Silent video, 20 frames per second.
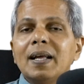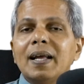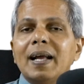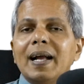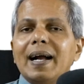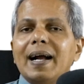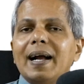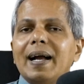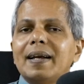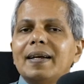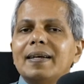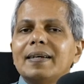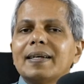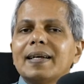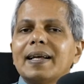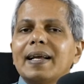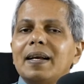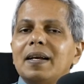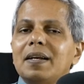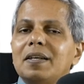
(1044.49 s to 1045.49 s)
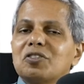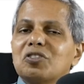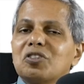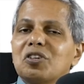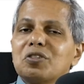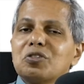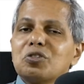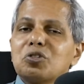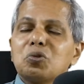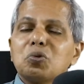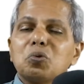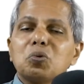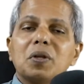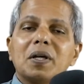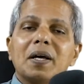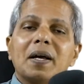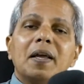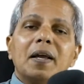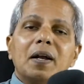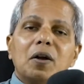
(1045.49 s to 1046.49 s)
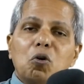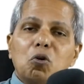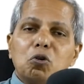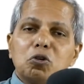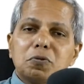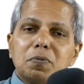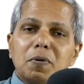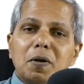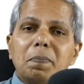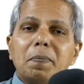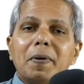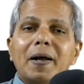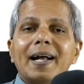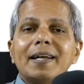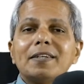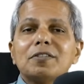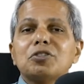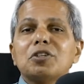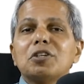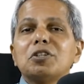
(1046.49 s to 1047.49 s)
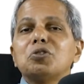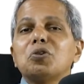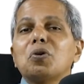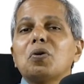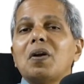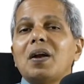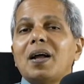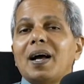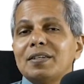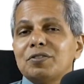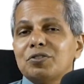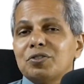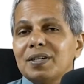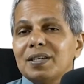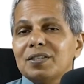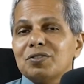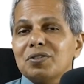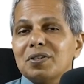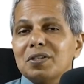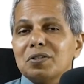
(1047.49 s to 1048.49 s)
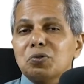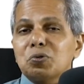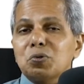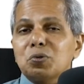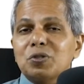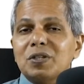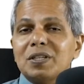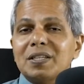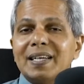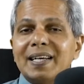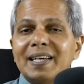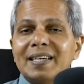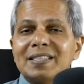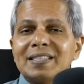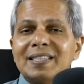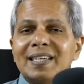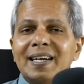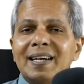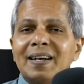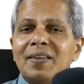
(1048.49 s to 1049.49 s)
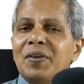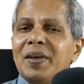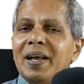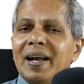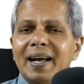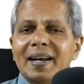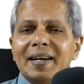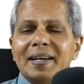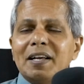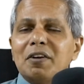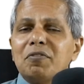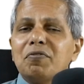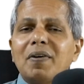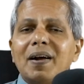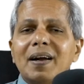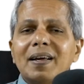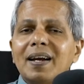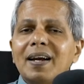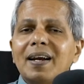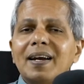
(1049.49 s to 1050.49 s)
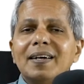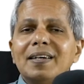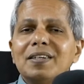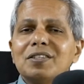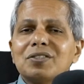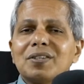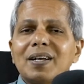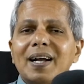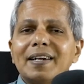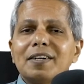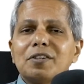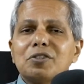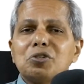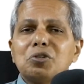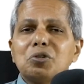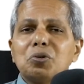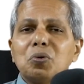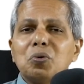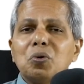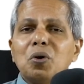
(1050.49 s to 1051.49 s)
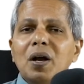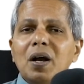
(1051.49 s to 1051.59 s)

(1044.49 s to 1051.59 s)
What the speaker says: And he listens to the gospel passage on Lazarus resuscitation, and he finally decides to